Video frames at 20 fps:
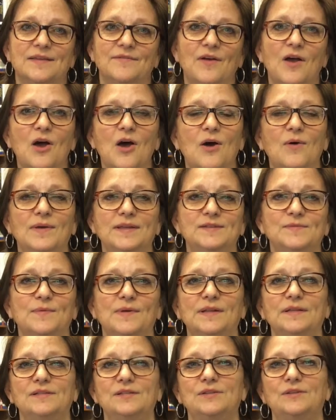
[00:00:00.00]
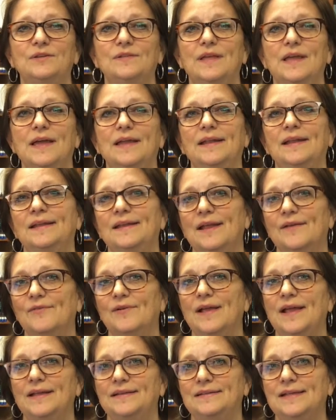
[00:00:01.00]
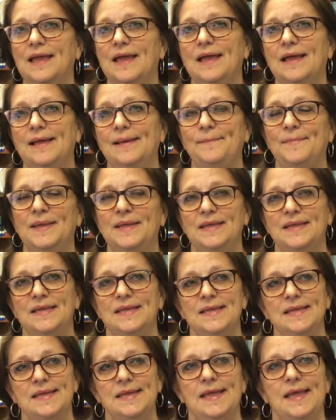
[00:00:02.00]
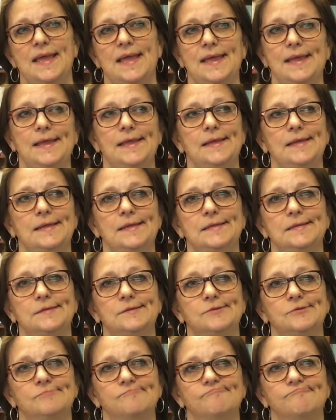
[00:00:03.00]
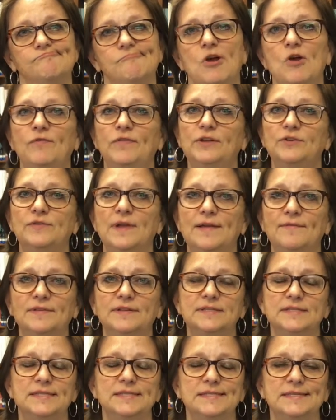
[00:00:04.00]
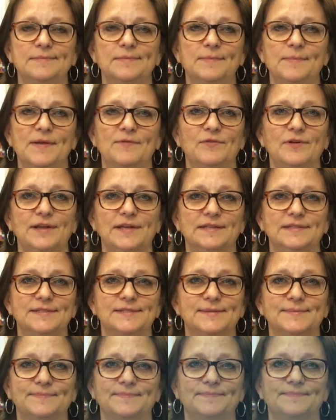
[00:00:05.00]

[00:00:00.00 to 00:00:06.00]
I've always wanted to do that and never had time. And hopefully travel and see some of my friends.